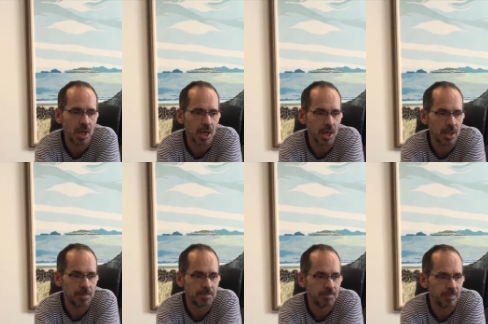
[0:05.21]

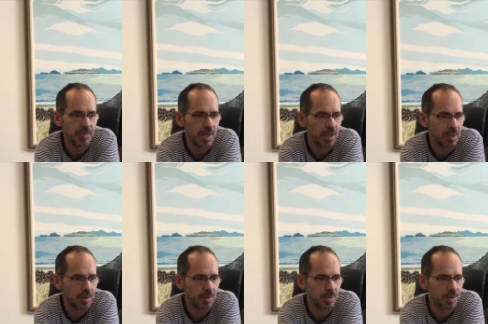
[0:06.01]
Um,
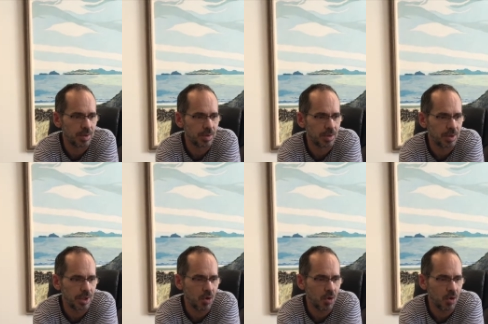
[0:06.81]
the